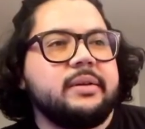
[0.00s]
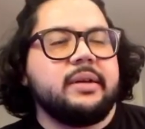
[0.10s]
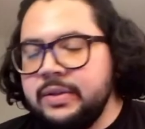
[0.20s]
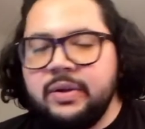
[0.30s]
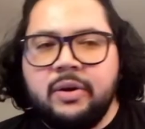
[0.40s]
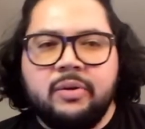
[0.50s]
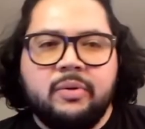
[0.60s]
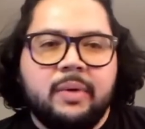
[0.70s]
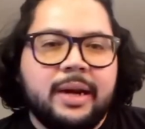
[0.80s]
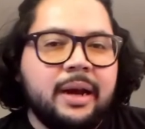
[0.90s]

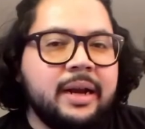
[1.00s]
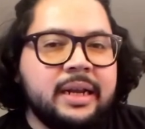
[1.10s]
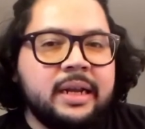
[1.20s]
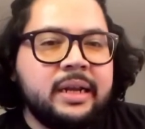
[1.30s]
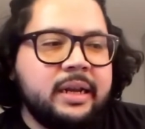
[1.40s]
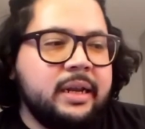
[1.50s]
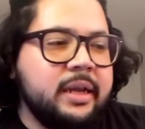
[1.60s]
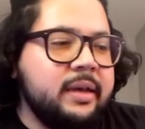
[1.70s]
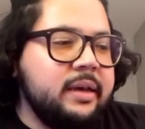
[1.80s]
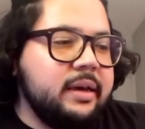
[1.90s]
So I got in and
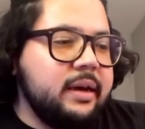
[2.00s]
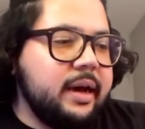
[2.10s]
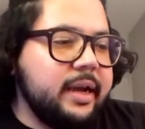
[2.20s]
I